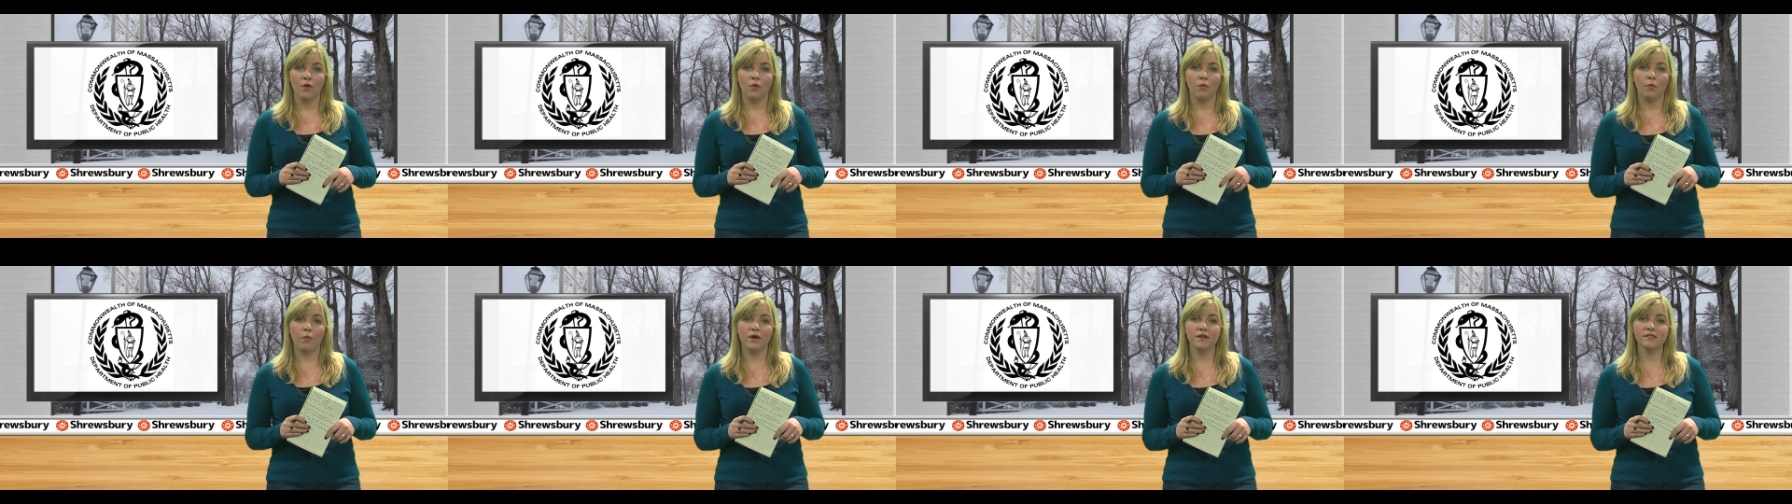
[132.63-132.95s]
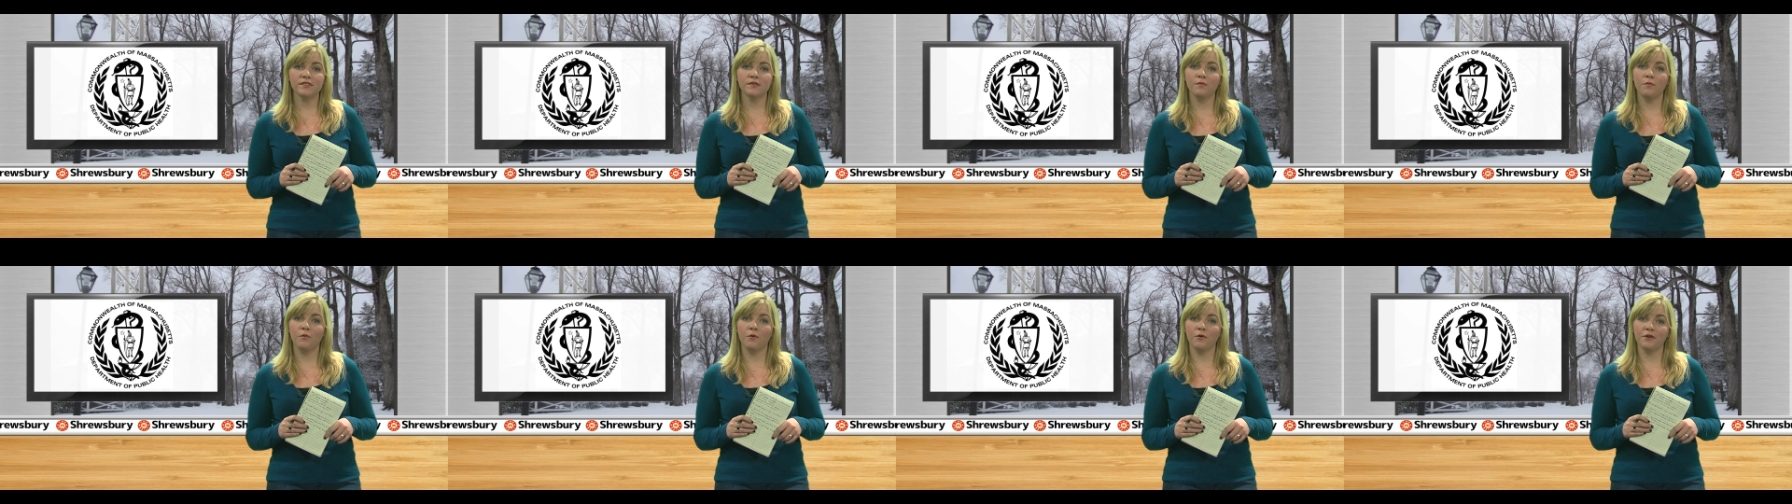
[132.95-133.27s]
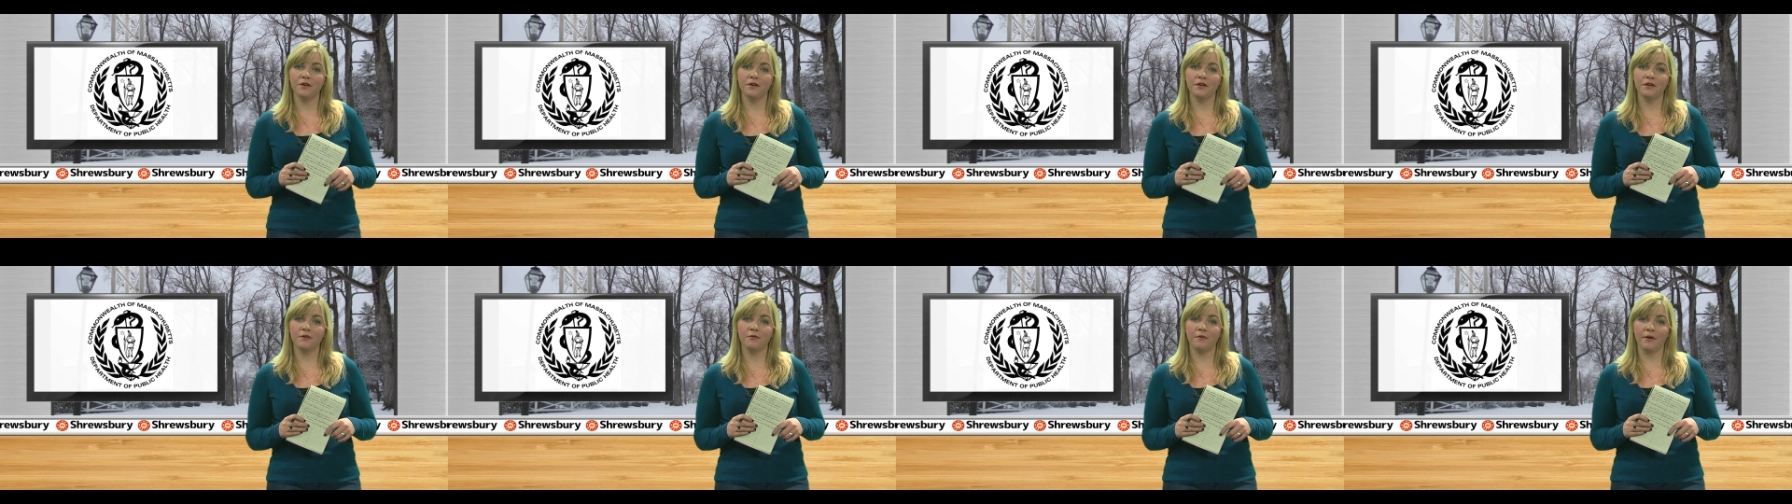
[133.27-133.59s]
was
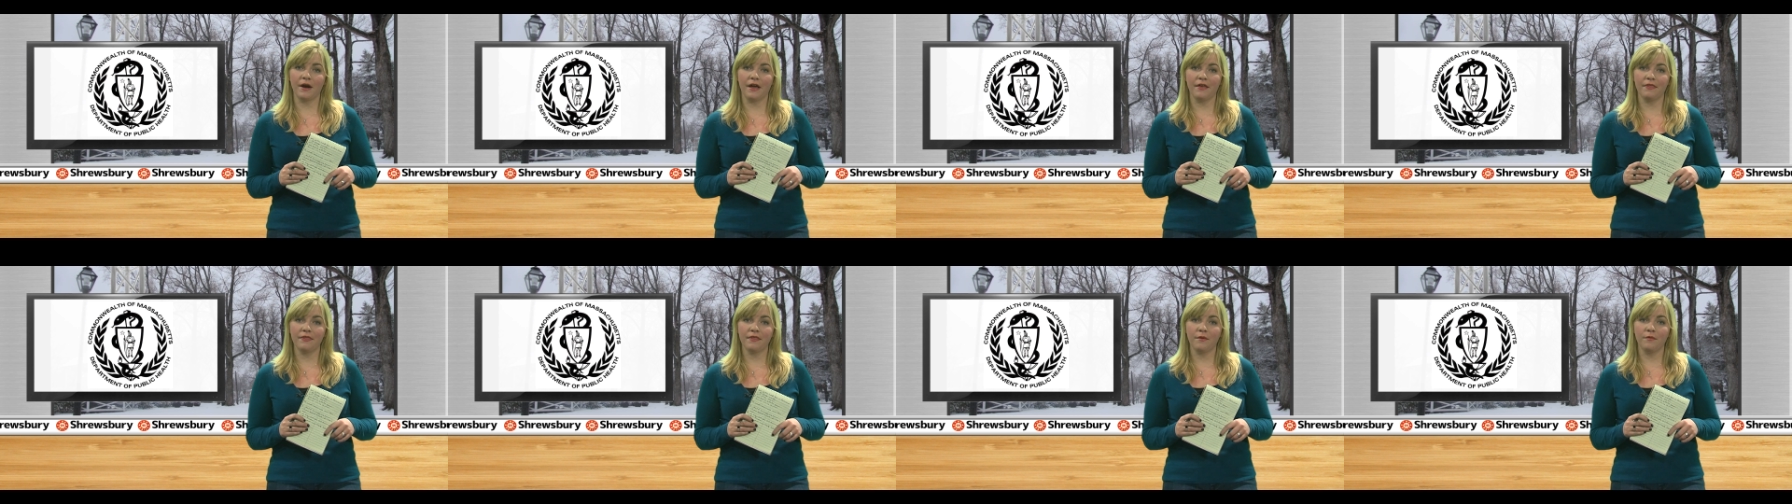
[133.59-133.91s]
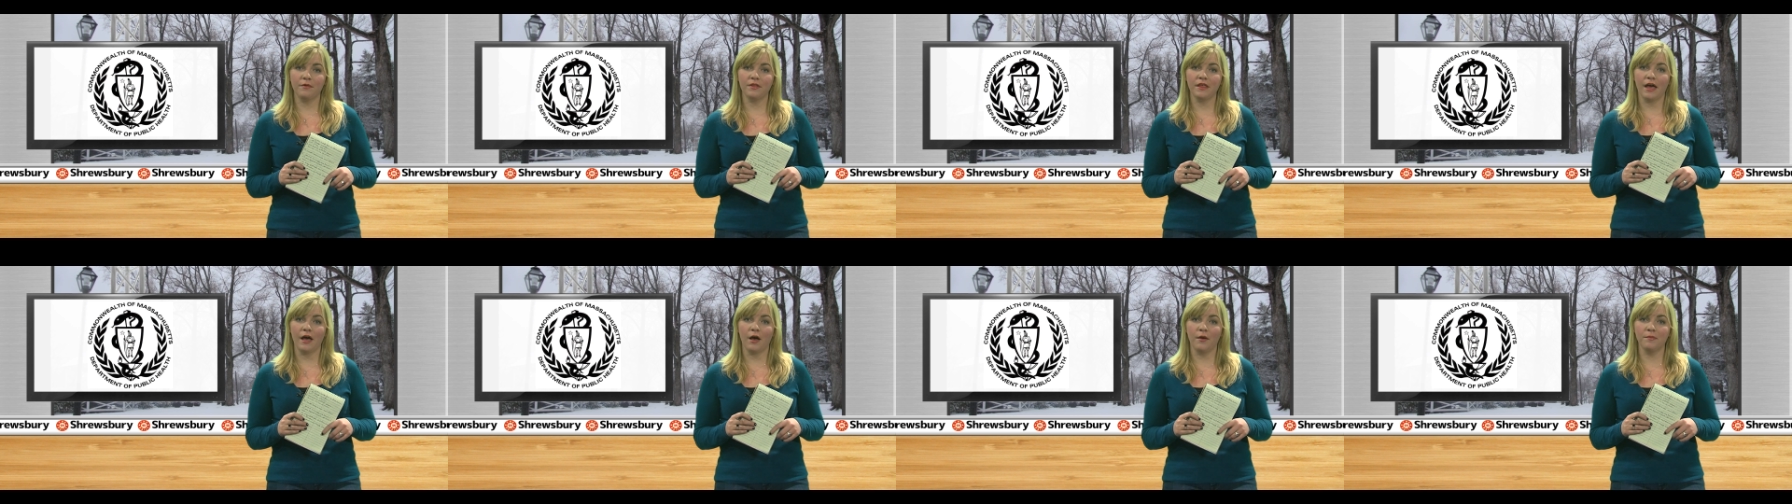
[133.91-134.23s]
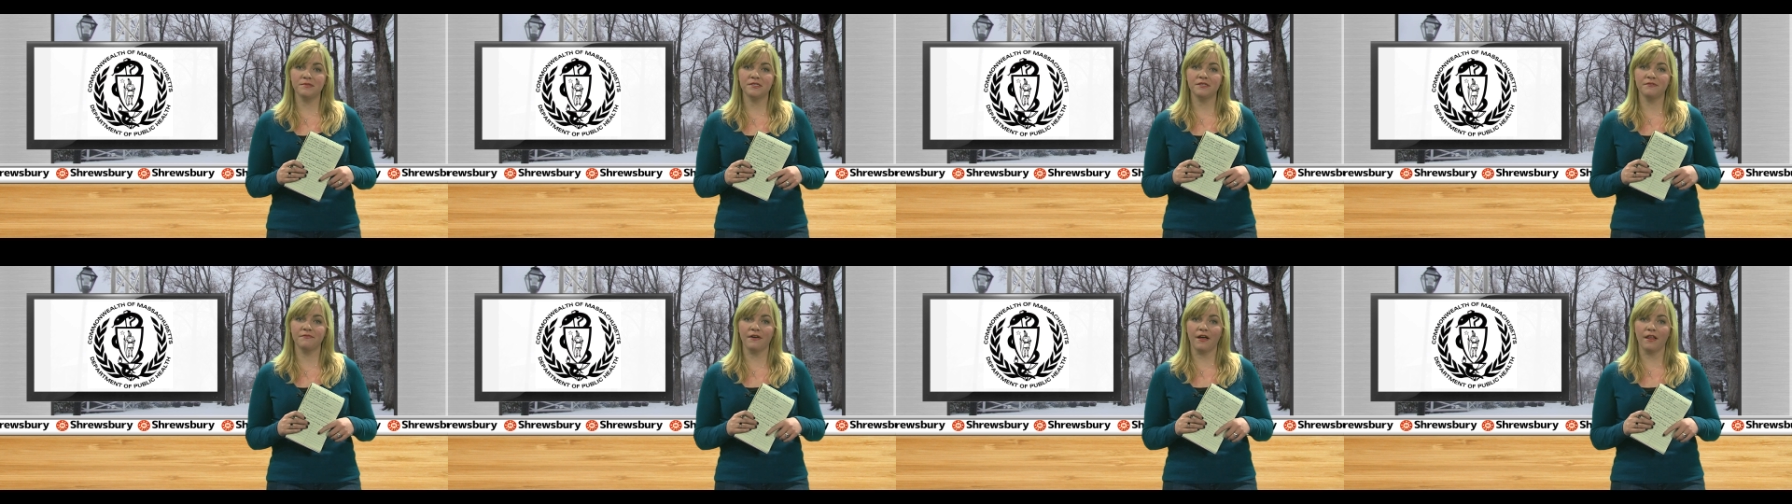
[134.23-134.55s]
awarded a grant that will
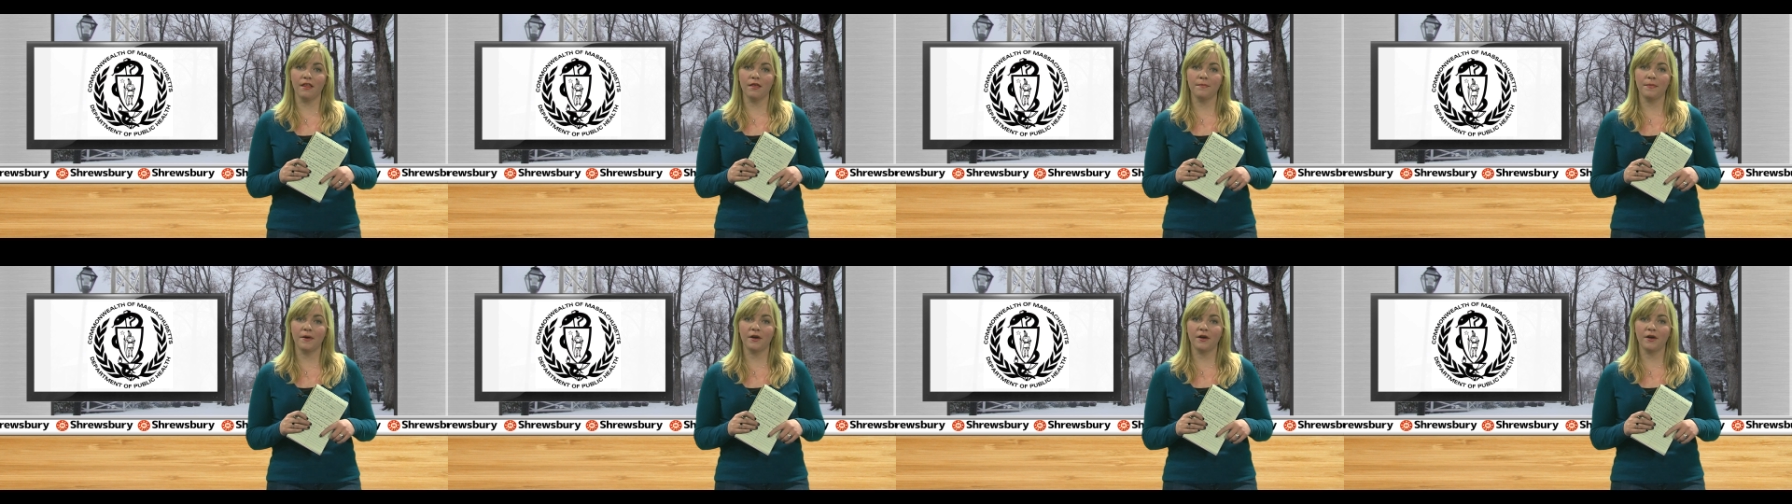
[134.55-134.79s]
help develop